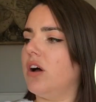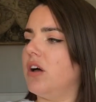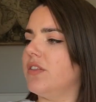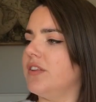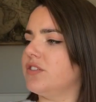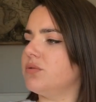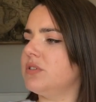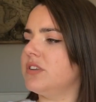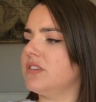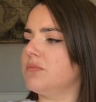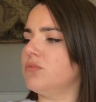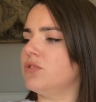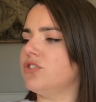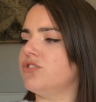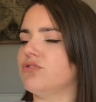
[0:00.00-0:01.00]
this one is a
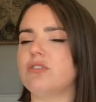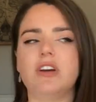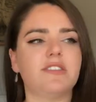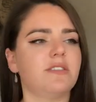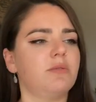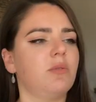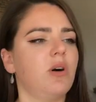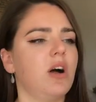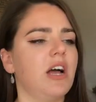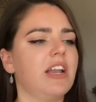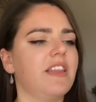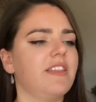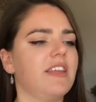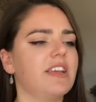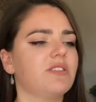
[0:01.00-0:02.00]
moisturizing one,
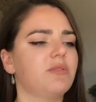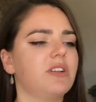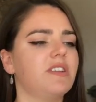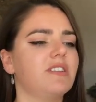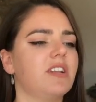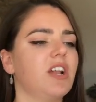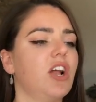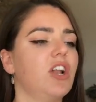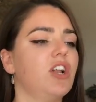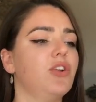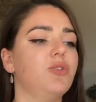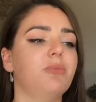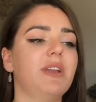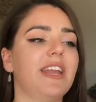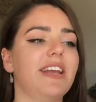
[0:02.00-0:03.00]
and this one is an
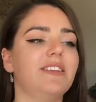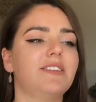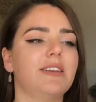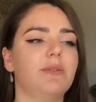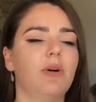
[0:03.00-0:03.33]
illuminating